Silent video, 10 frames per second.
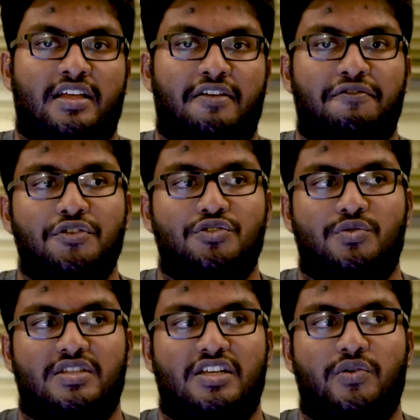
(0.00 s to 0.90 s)
If you
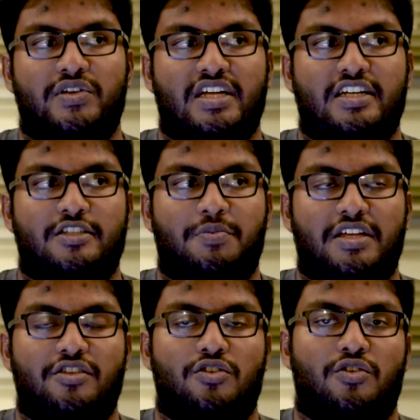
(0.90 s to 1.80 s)
choose a lower shutter
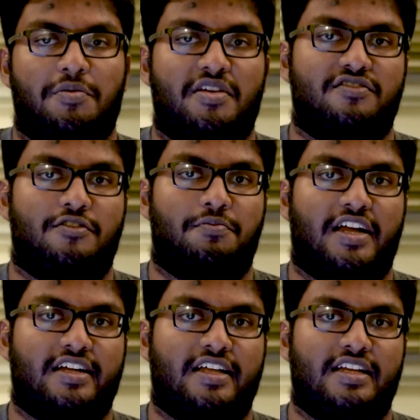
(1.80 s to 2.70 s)
speed, your image will
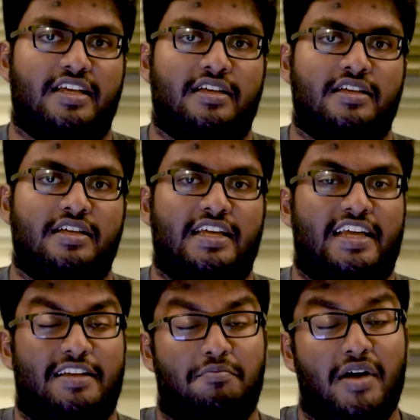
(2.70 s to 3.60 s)

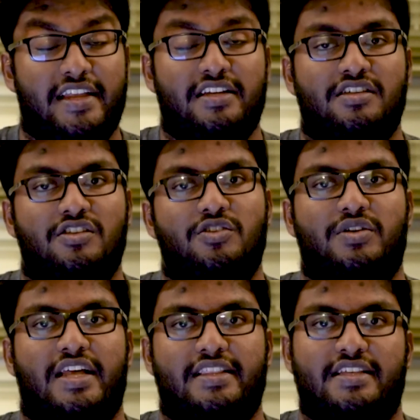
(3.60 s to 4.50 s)
it might
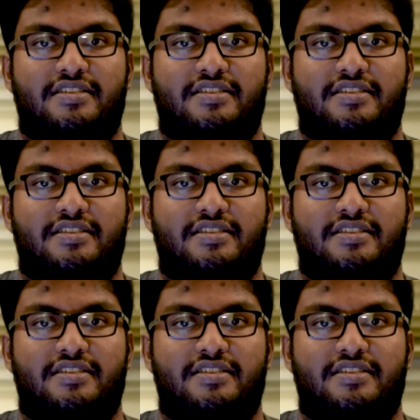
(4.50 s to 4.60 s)
look like